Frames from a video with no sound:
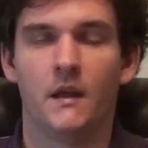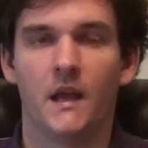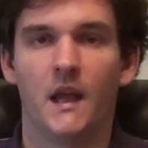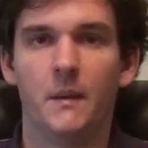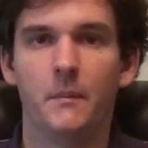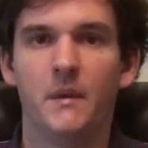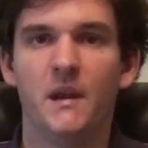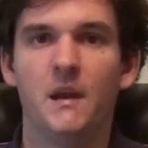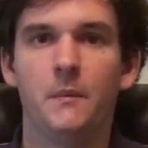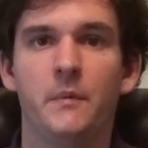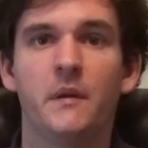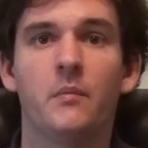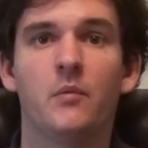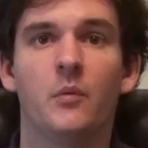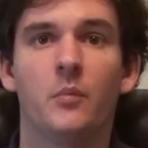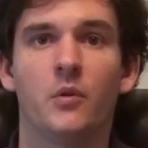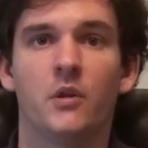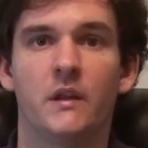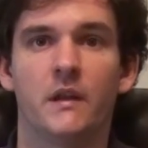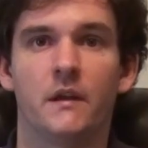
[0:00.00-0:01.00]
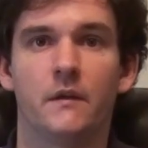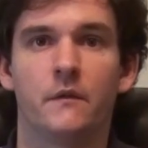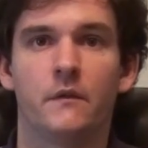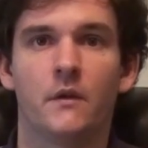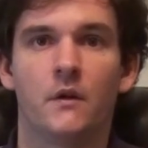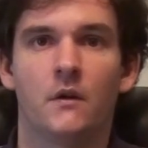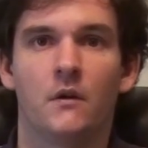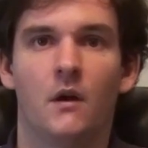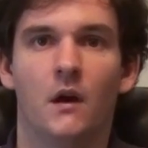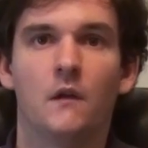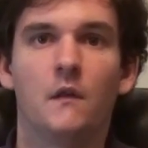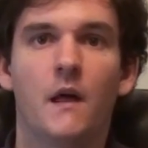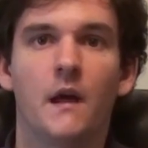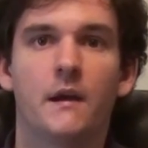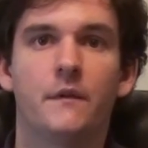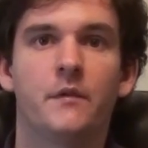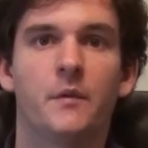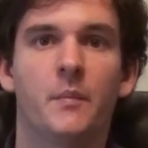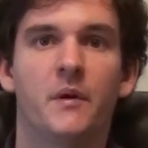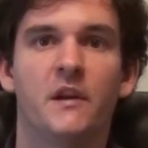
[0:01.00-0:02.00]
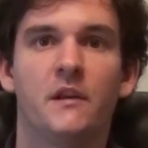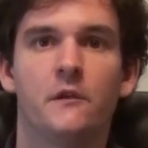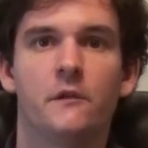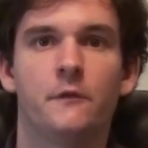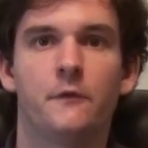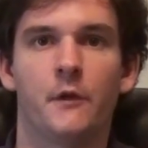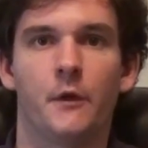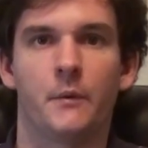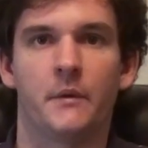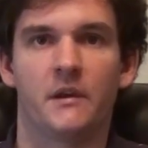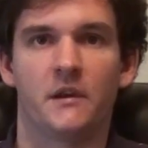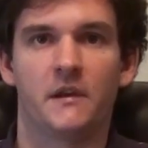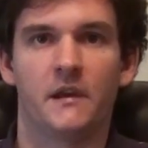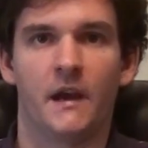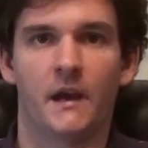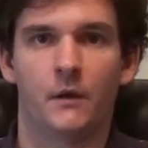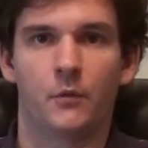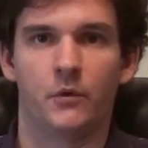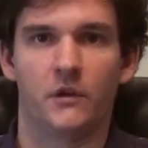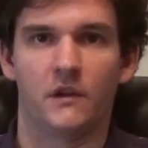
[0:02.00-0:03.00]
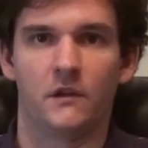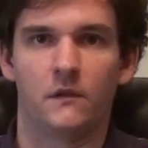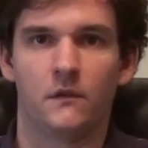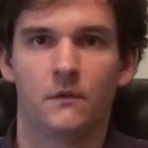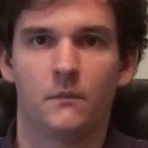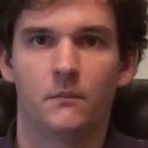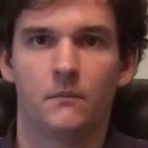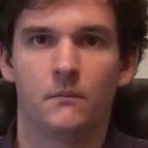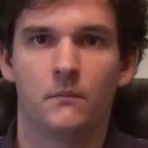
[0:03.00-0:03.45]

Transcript: and people believe a lot of the money is flowing into equities.